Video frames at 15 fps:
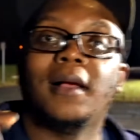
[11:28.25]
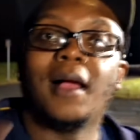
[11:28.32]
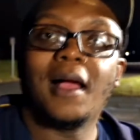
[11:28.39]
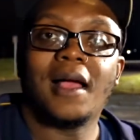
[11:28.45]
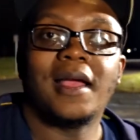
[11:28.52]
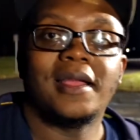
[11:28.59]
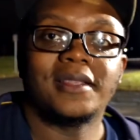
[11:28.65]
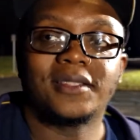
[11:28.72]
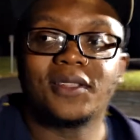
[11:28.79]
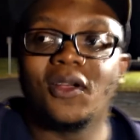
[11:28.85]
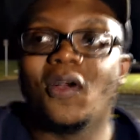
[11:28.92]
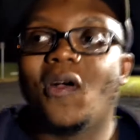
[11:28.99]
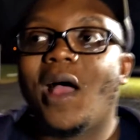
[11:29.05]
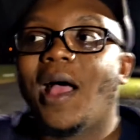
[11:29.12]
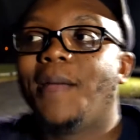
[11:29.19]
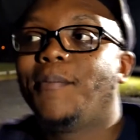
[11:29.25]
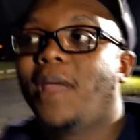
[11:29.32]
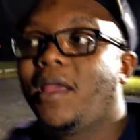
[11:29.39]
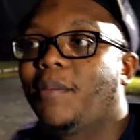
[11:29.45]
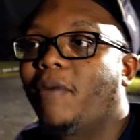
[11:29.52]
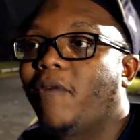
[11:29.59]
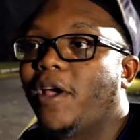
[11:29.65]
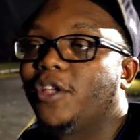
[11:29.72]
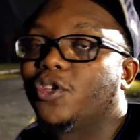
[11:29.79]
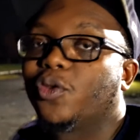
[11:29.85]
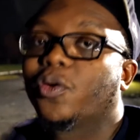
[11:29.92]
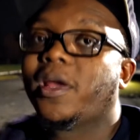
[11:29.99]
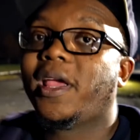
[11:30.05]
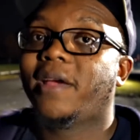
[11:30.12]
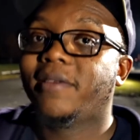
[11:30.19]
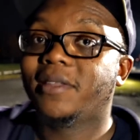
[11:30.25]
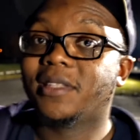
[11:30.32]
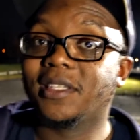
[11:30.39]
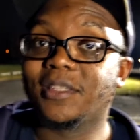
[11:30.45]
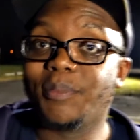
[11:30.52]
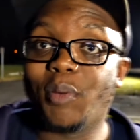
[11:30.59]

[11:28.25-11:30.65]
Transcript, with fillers: All right, so I made my way toward Heritage